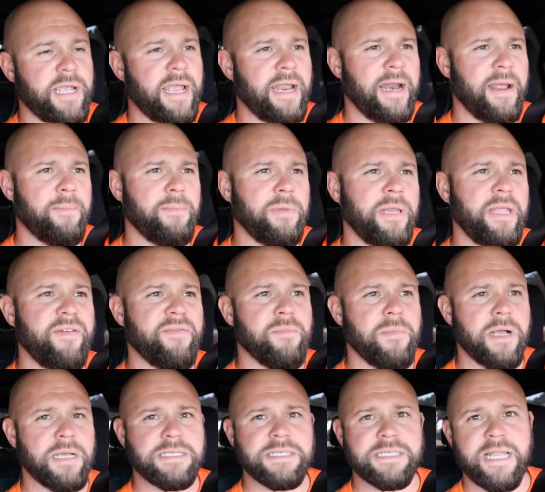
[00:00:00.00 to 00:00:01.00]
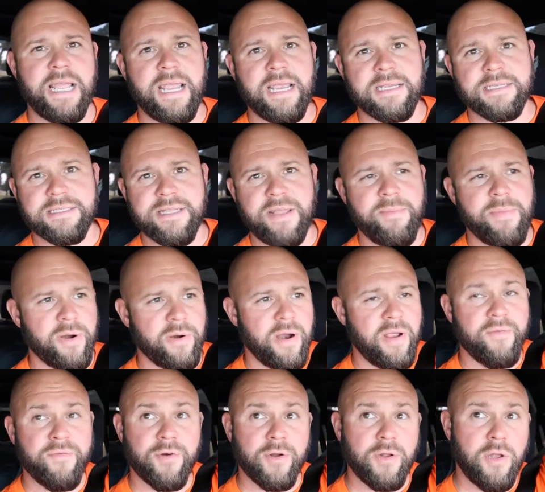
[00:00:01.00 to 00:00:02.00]
and I believe Mustangs. They've been
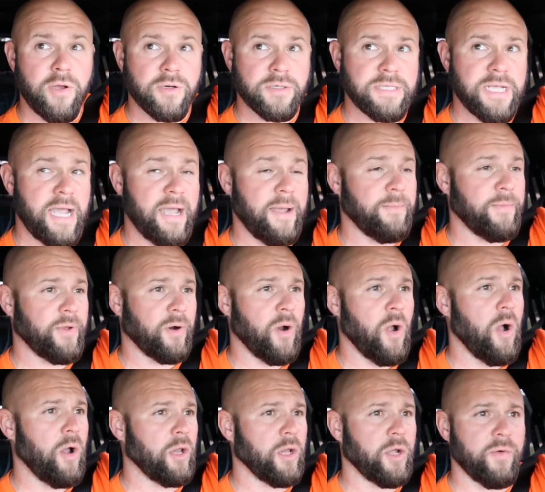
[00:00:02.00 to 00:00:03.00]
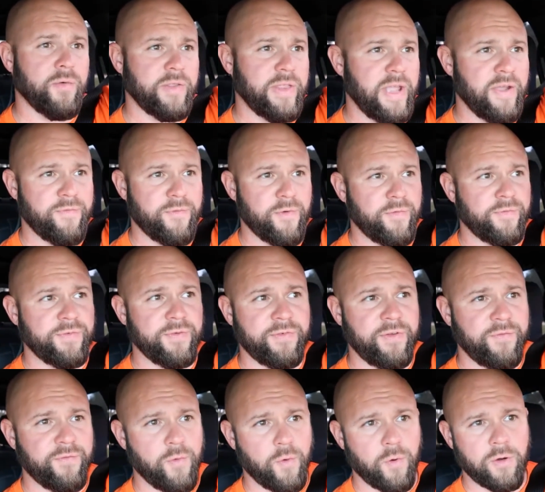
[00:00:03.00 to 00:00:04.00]
around for a long time. They're all over the
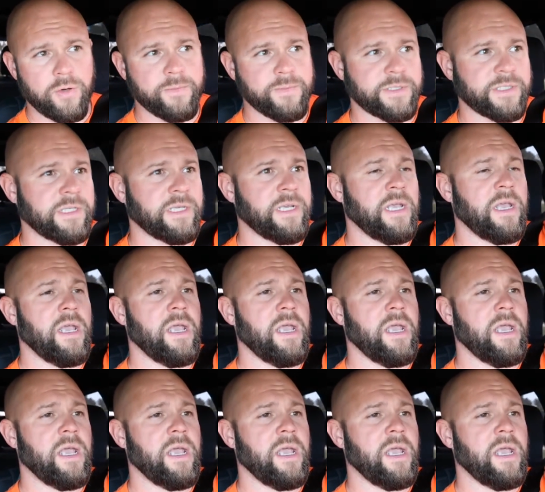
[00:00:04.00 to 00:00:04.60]
F150 forums.